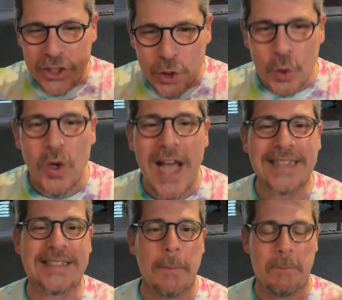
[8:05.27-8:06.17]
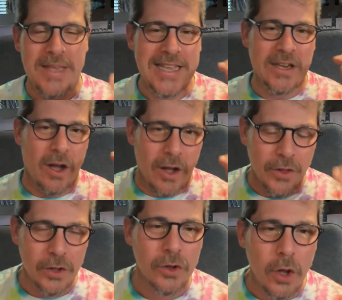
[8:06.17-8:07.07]
do not compete on
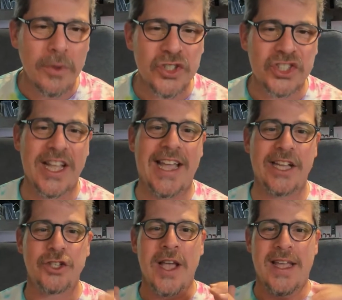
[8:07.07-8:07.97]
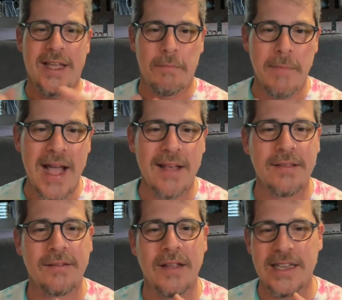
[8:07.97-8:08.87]
the global stage in
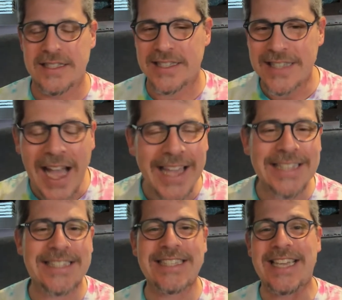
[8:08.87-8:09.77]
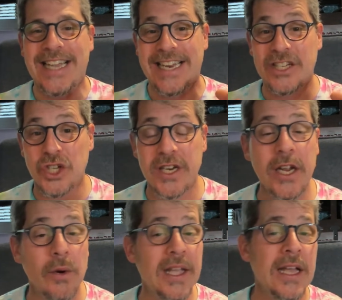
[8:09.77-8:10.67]
maths, in sciences, in
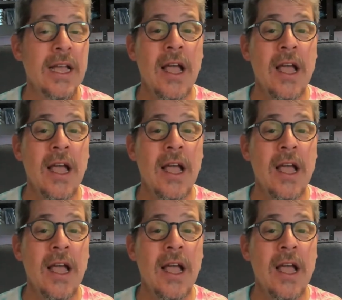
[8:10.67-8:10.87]
engineering.